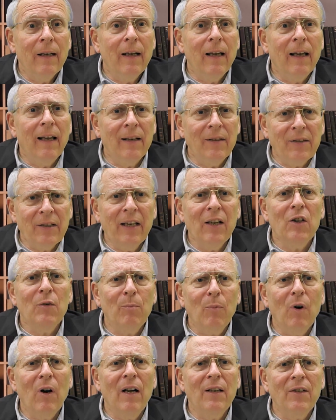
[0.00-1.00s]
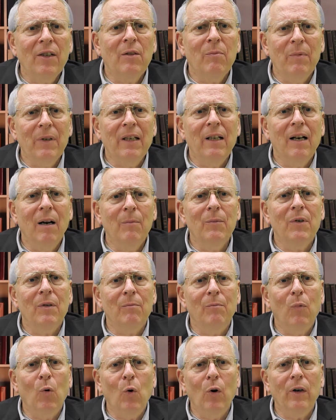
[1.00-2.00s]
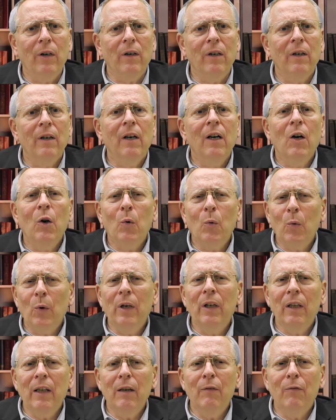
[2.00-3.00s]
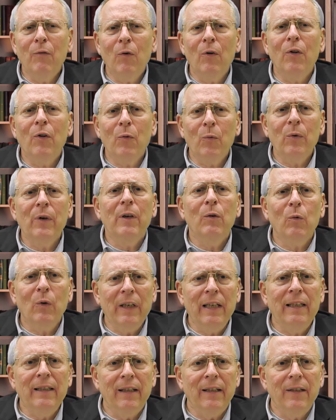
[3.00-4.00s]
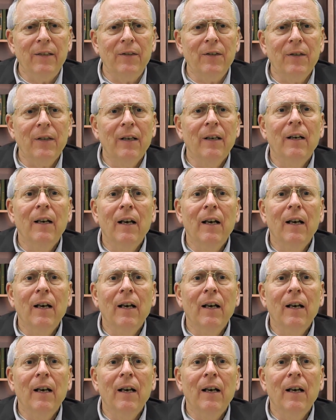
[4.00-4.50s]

And a sales process becomes important really for three reasons.